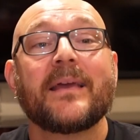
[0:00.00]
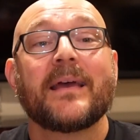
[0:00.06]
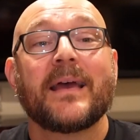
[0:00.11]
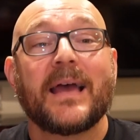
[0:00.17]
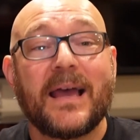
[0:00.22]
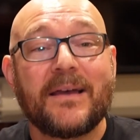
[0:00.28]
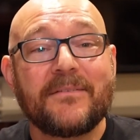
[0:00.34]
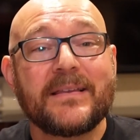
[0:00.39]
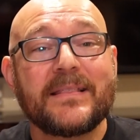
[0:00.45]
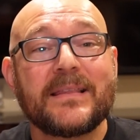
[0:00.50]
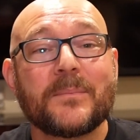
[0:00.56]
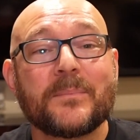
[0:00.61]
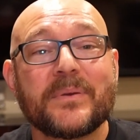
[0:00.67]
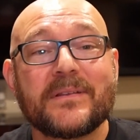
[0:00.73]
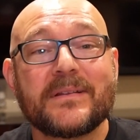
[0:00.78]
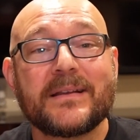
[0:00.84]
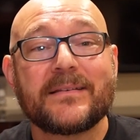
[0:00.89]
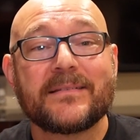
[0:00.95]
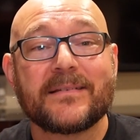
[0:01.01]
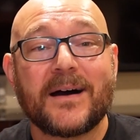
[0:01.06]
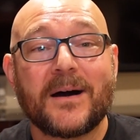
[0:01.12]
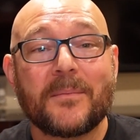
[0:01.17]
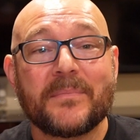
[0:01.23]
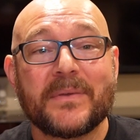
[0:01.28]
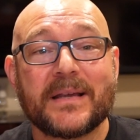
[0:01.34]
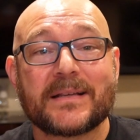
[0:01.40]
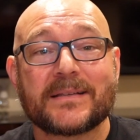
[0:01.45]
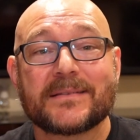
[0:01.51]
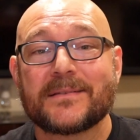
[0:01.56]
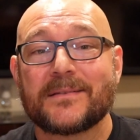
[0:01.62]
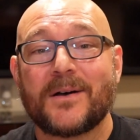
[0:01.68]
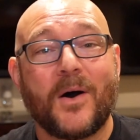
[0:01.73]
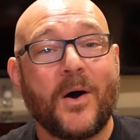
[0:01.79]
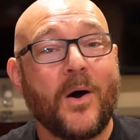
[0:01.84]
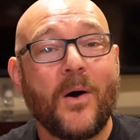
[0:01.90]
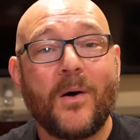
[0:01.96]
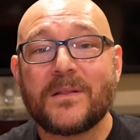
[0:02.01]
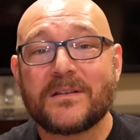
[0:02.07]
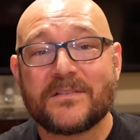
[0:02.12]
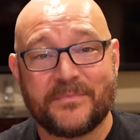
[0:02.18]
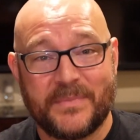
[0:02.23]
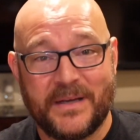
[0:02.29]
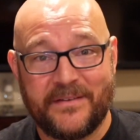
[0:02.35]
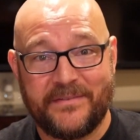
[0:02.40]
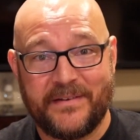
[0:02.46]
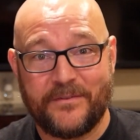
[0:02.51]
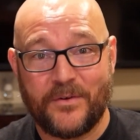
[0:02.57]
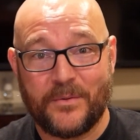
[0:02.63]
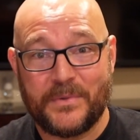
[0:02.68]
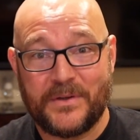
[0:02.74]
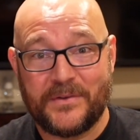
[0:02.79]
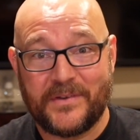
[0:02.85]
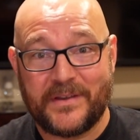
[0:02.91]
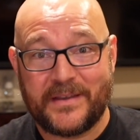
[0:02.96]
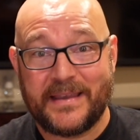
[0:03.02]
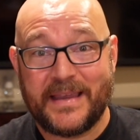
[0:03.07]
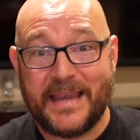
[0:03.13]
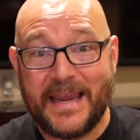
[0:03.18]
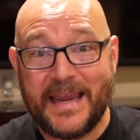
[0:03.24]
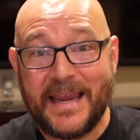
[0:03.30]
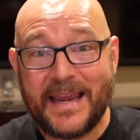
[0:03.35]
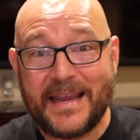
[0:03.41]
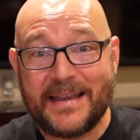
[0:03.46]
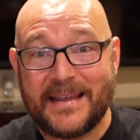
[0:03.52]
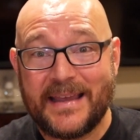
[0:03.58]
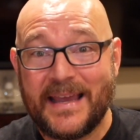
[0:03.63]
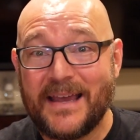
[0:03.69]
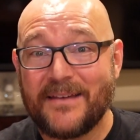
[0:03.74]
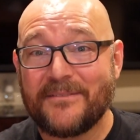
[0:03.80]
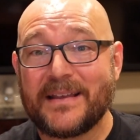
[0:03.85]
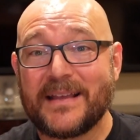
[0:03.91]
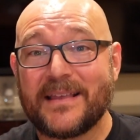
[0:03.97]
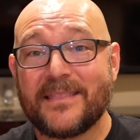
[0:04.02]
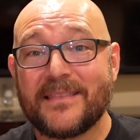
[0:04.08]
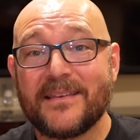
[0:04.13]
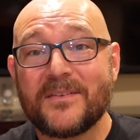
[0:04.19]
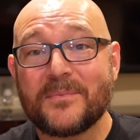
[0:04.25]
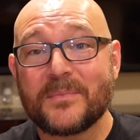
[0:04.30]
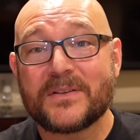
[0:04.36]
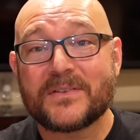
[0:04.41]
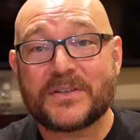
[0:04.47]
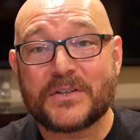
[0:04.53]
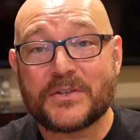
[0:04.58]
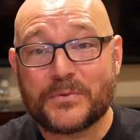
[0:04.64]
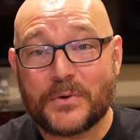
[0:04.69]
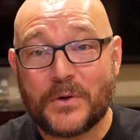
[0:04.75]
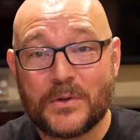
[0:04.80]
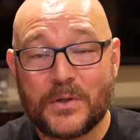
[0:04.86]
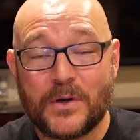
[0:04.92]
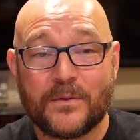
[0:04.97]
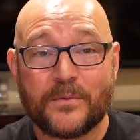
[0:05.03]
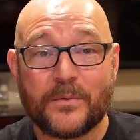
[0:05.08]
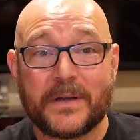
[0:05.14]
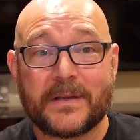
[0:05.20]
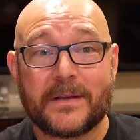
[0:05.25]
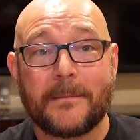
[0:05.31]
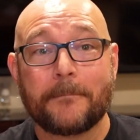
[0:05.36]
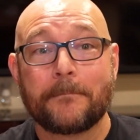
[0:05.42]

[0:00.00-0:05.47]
Having the ability to upmix all of my favorite music and having this much control over it,